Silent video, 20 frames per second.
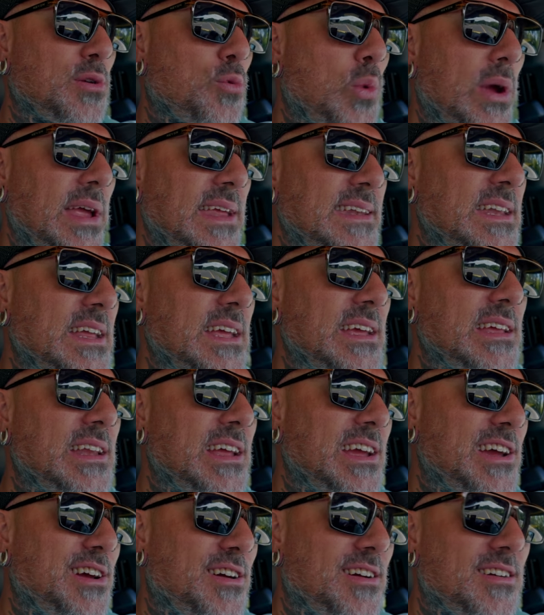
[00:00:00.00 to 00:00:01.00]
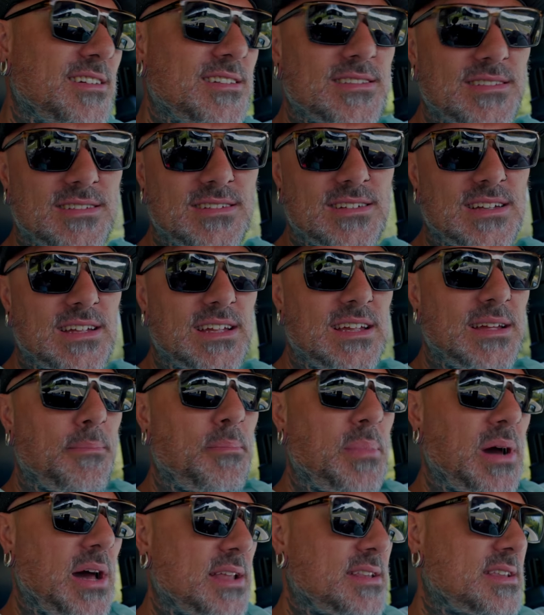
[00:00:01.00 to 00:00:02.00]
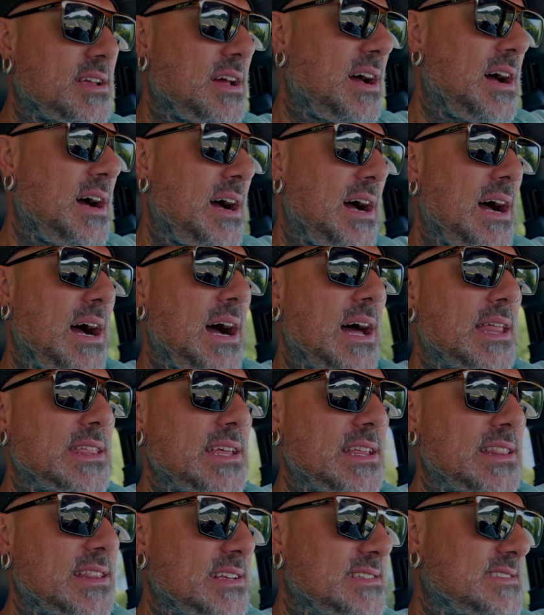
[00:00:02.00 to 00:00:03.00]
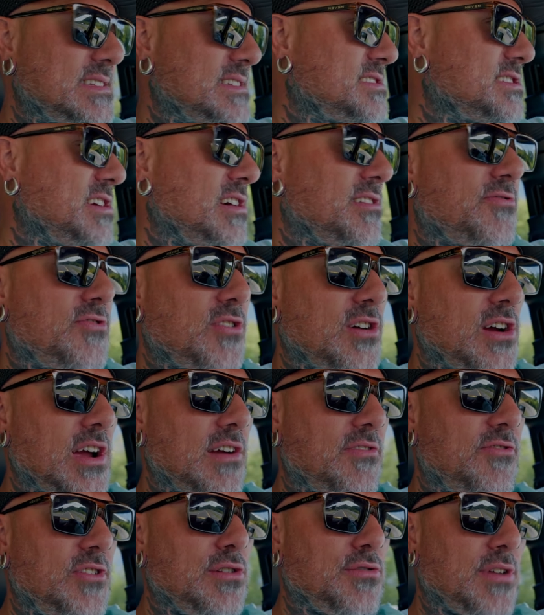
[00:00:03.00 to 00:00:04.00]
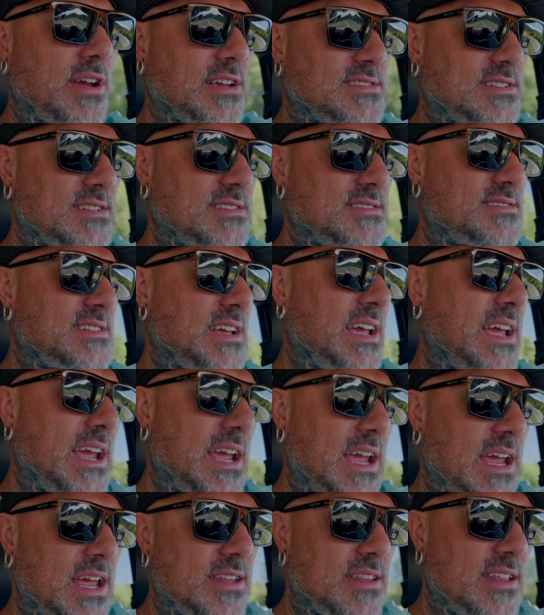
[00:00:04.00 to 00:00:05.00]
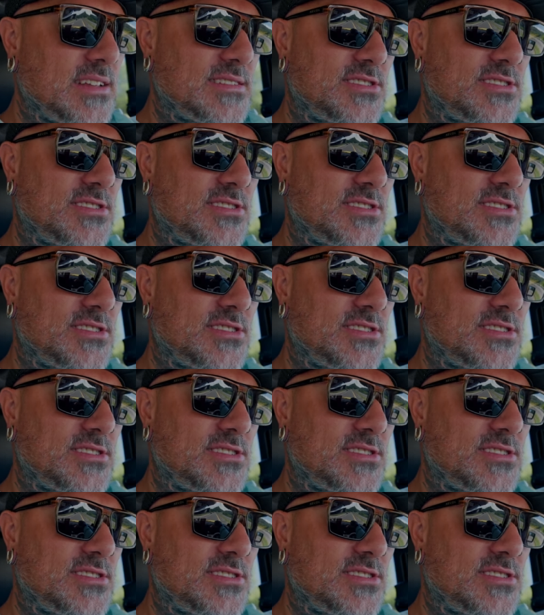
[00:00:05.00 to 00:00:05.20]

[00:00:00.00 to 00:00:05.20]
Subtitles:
windy in here. But I think this is good for a few reasons, and this